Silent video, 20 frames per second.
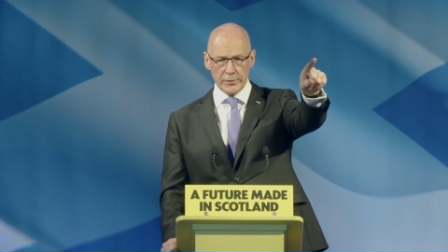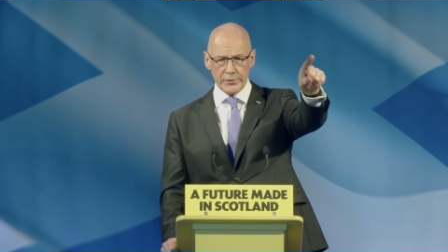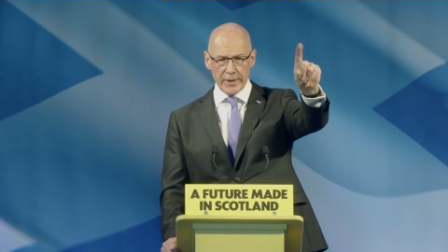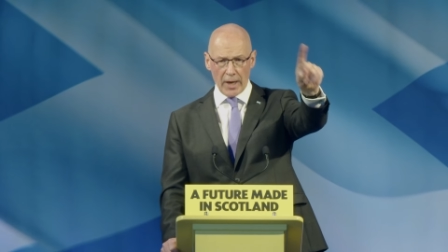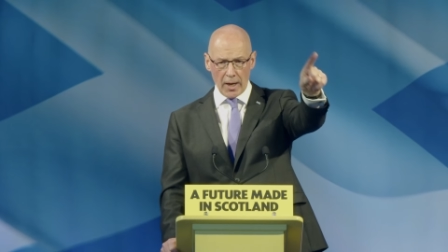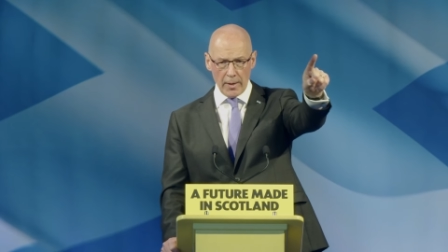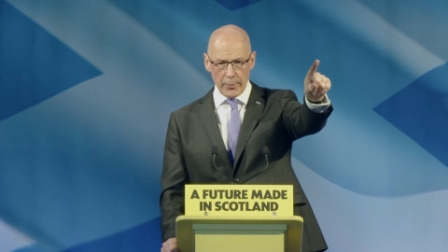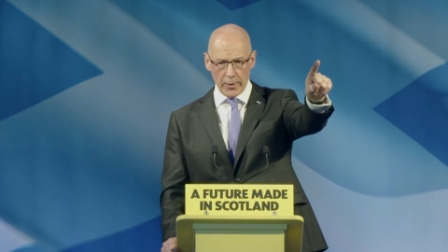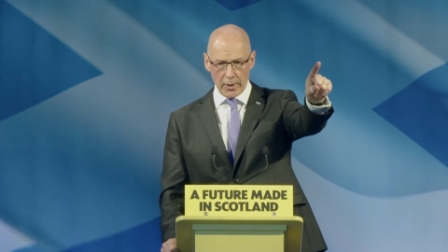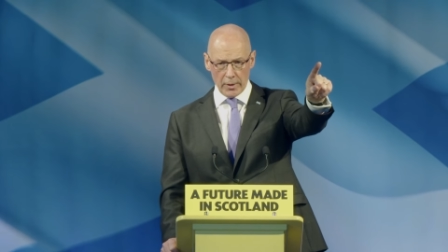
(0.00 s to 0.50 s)

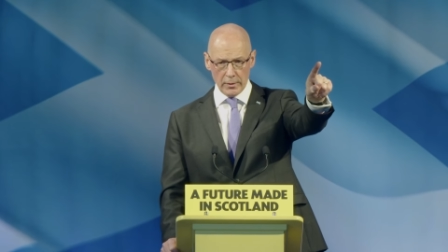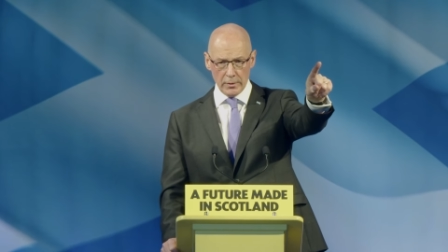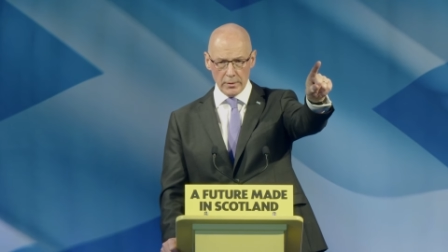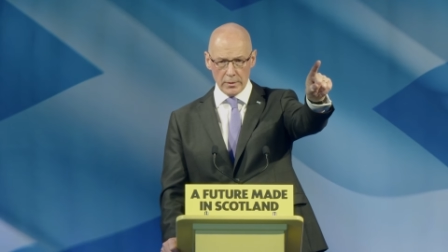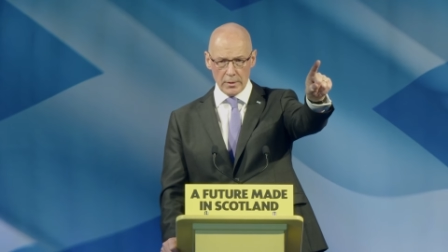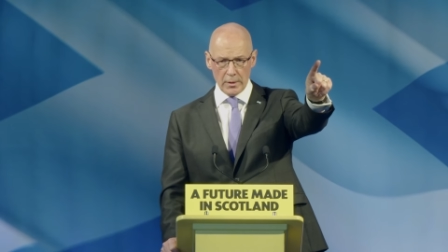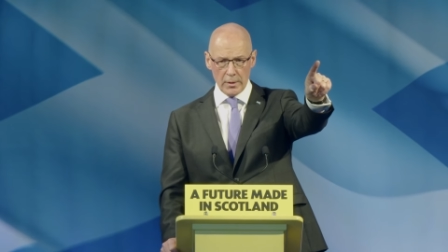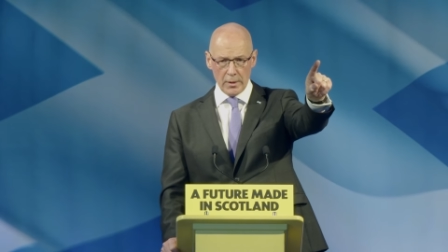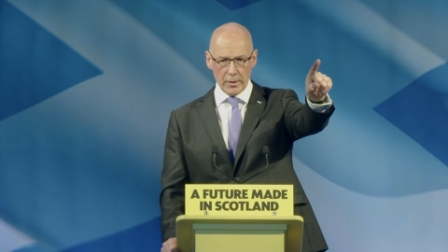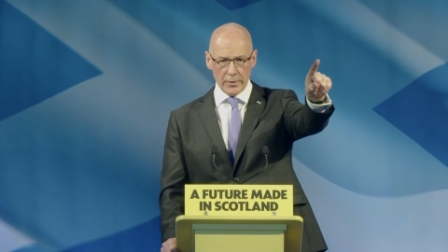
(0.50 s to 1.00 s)

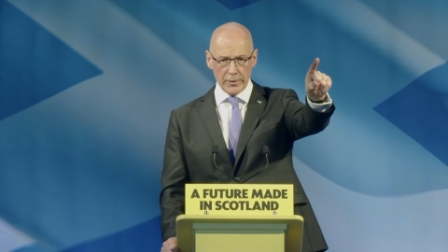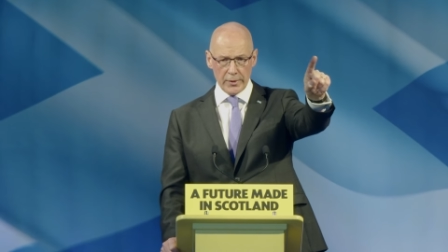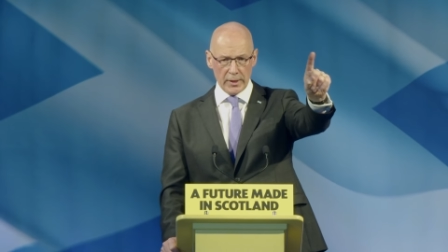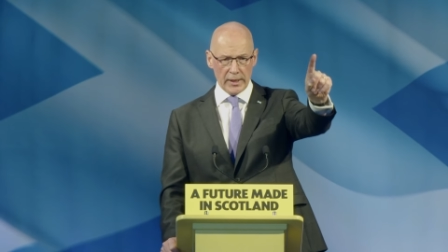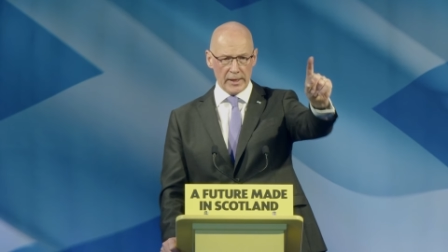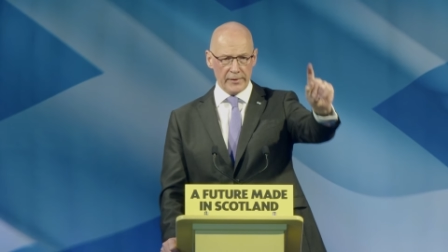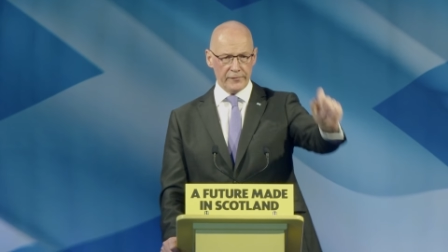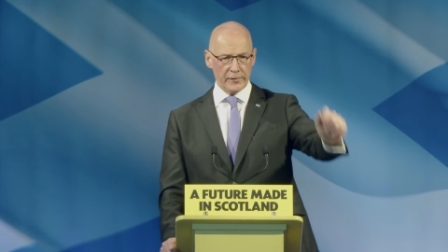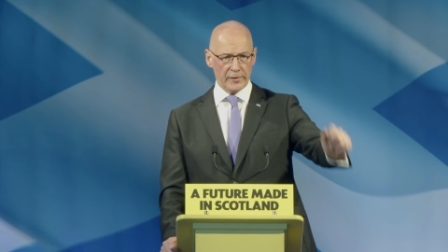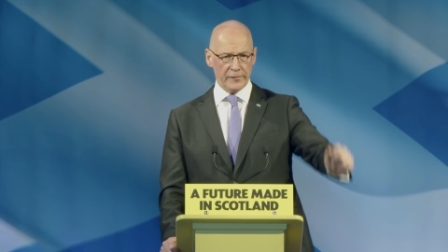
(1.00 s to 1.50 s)
the
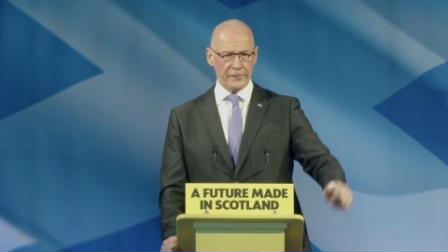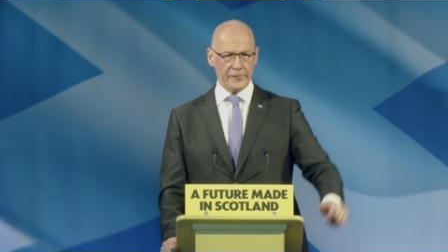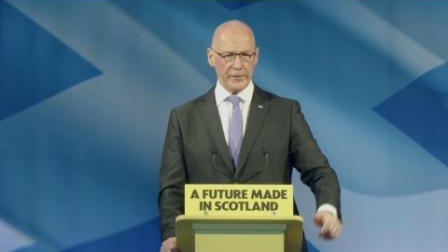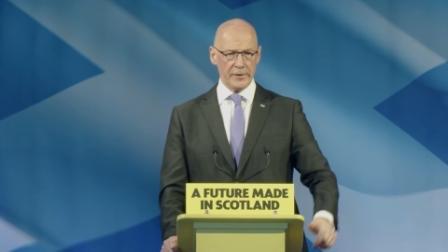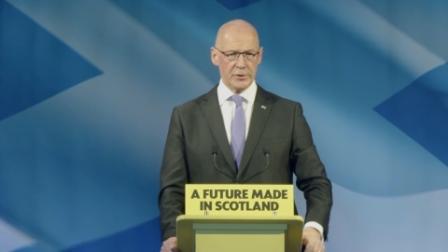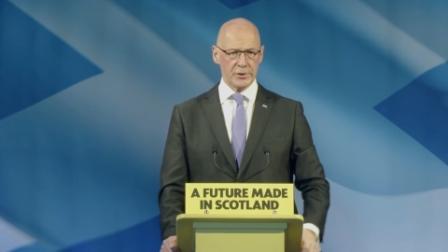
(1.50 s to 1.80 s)
level of free